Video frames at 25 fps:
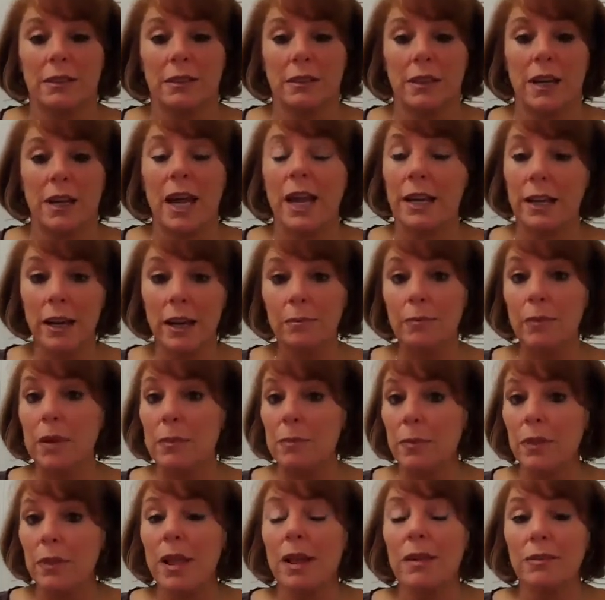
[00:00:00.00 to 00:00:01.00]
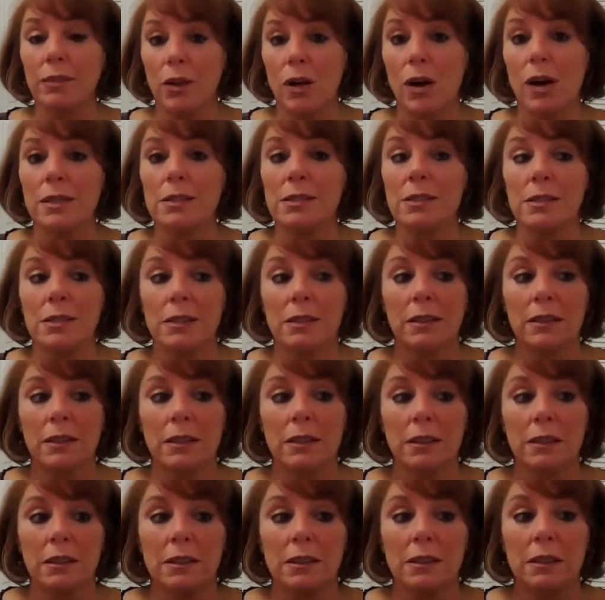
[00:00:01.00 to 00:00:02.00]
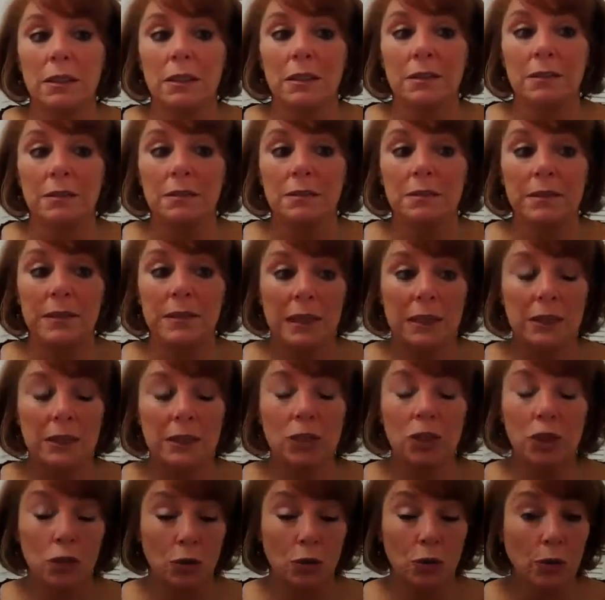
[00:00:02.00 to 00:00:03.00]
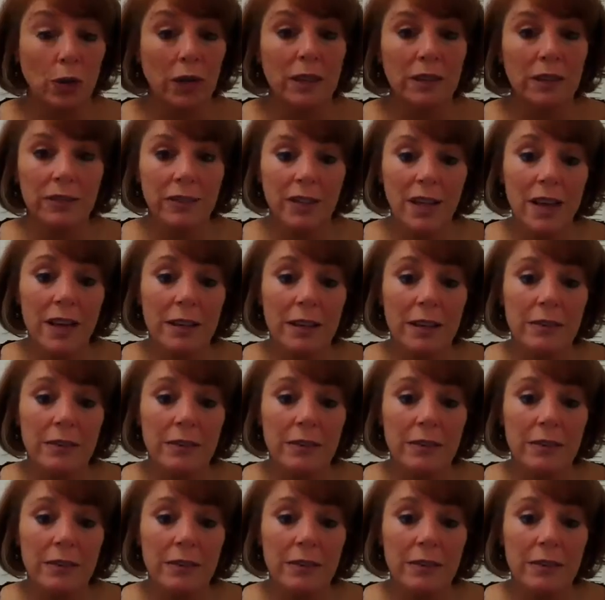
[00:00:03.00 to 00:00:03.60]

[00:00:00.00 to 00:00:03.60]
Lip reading: And people have lost their joy of life.